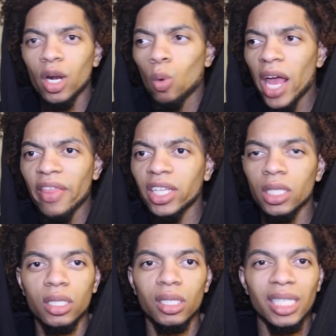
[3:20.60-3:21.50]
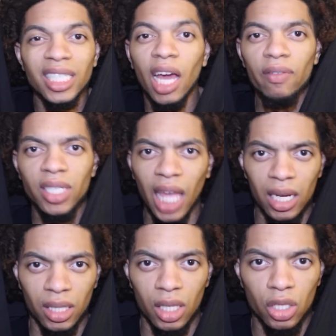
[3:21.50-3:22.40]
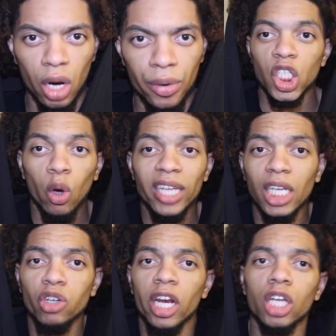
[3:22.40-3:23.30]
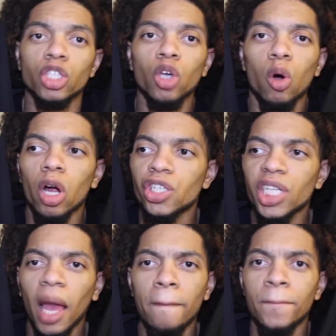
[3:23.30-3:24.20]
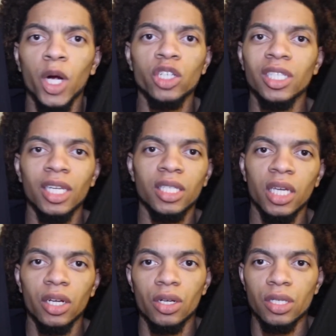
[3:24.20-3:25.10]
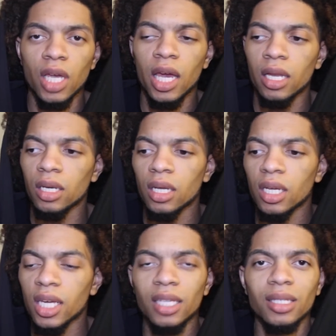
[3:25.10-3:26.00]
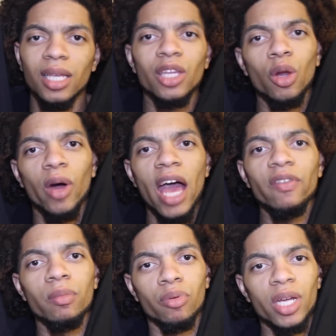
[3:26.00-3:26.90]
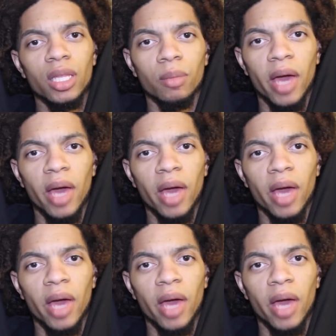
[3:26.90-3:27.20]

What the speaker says: in a way that just devastated this girl. So as I try to console her, she like bursts into tears and gets, you know, a heavy breathing